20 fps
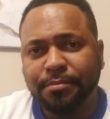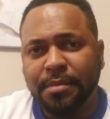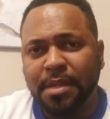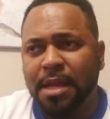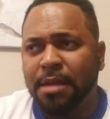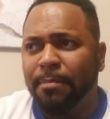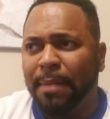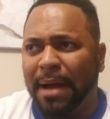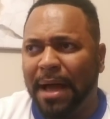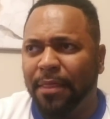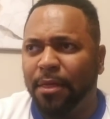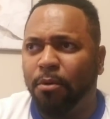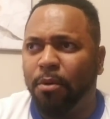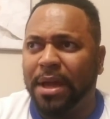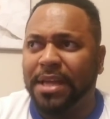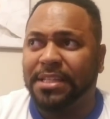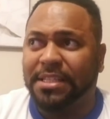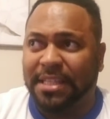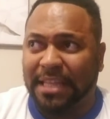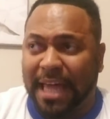And by the
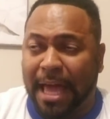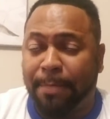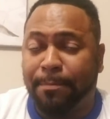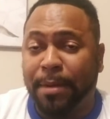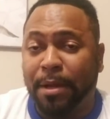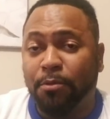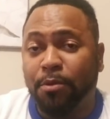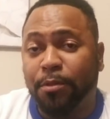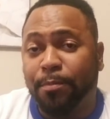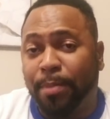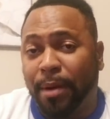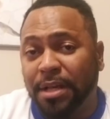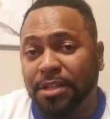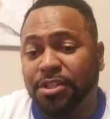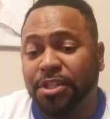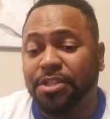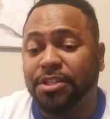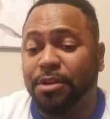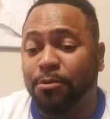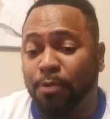way, slapping with
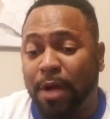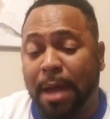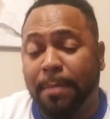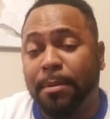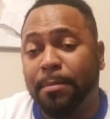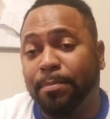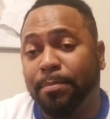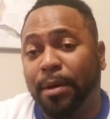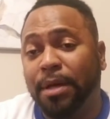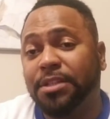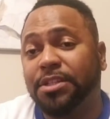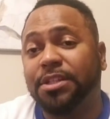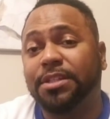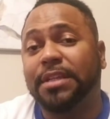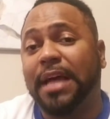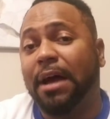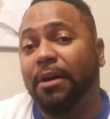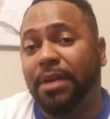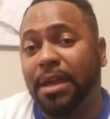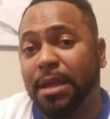punches and rabbit punches,
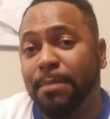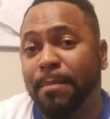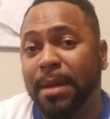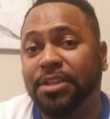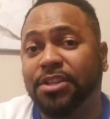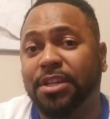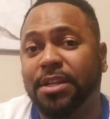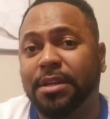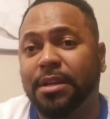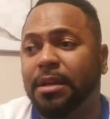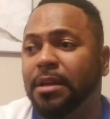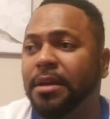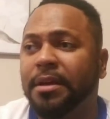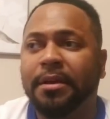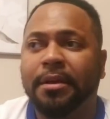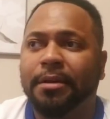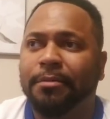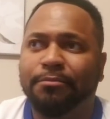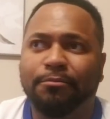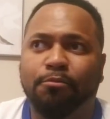how he mentioned,
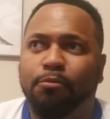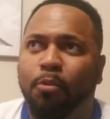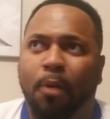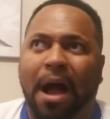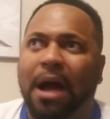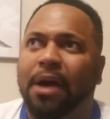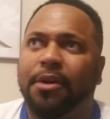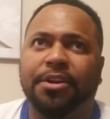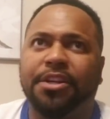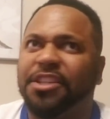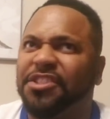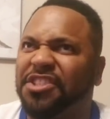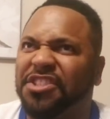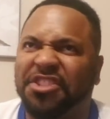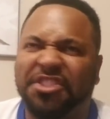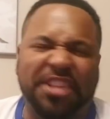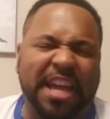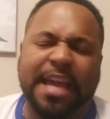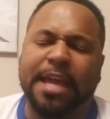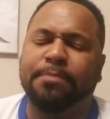Wilder does the
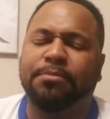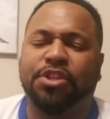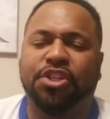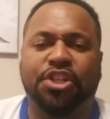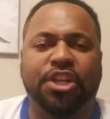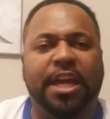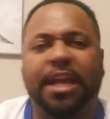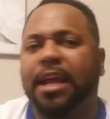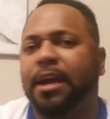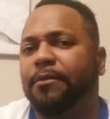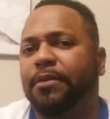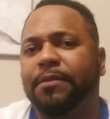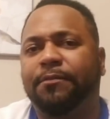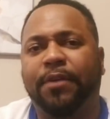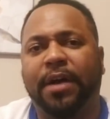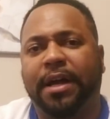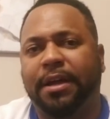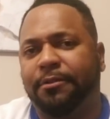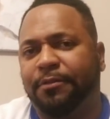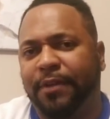same shit every
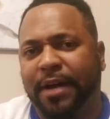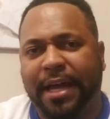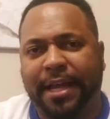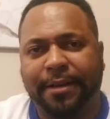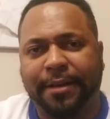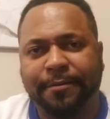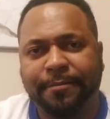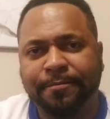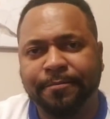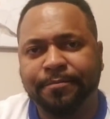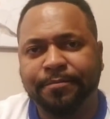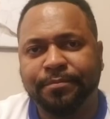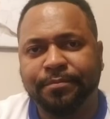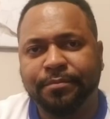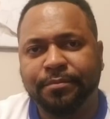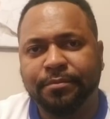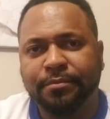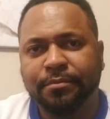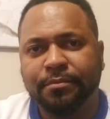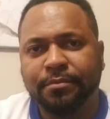fucking fight.
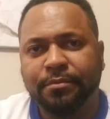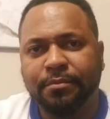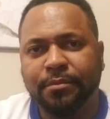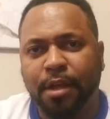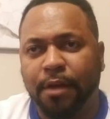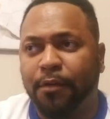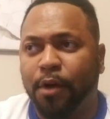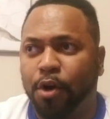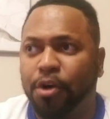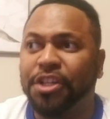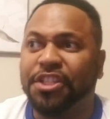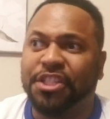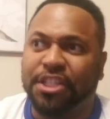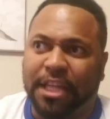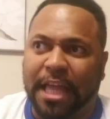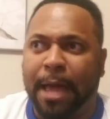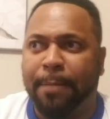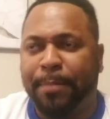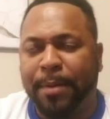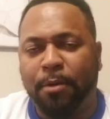You ever heard of
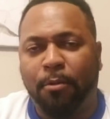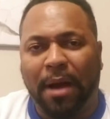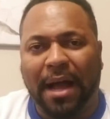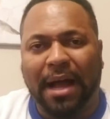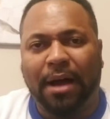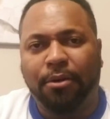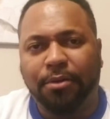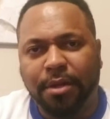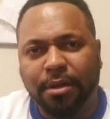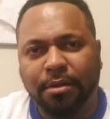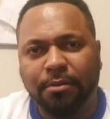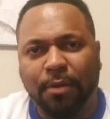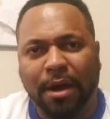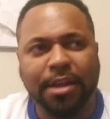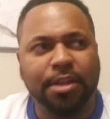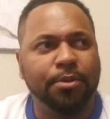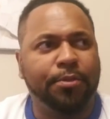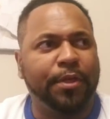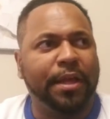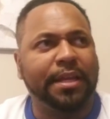Slappy Wilder? Why
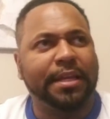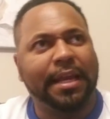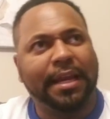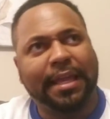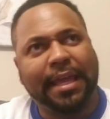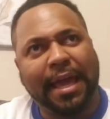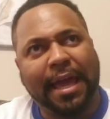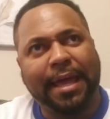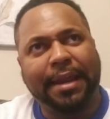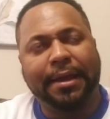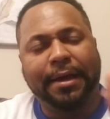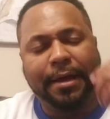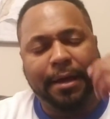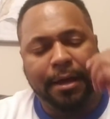do you think that cat